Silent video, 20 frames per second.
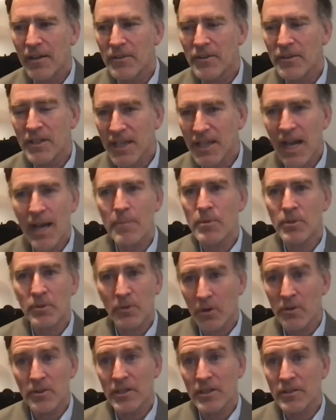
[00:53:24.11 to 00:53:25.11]
The
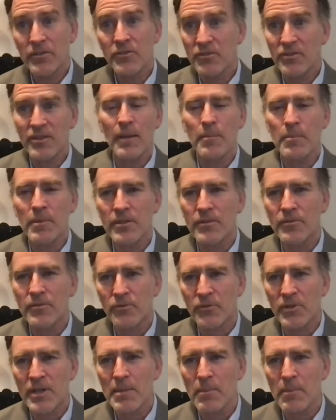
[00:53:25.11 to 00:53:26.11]
Commodore then summoned
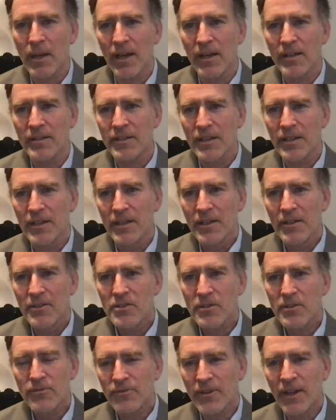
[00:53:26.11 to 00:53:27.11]
Fremont
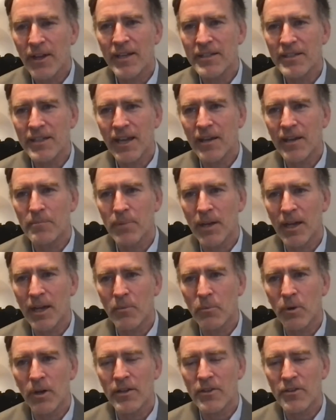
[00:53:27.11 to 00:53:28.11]
to find out by
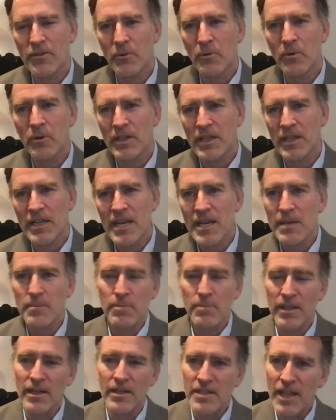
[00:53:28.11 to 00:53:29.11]
what authority he'd
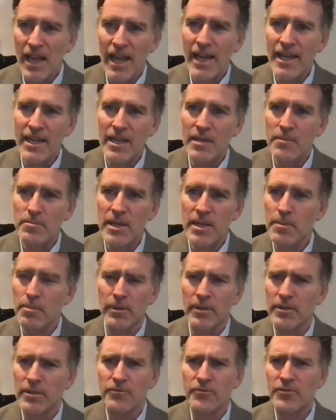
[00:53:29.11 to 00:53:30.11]
been attacking
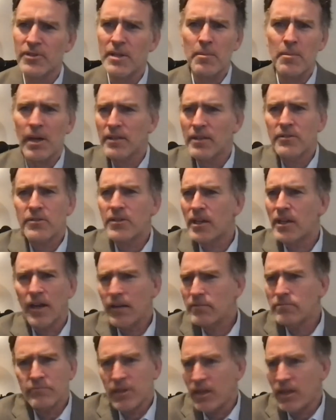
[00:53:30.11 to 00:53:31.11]
people, and Fremont said,
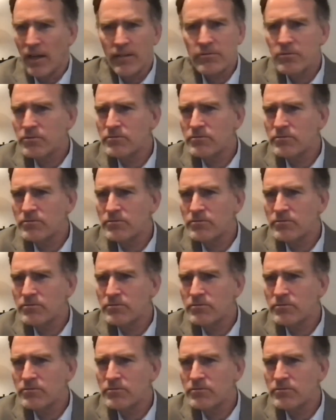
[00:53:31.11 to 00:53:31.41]
I, I,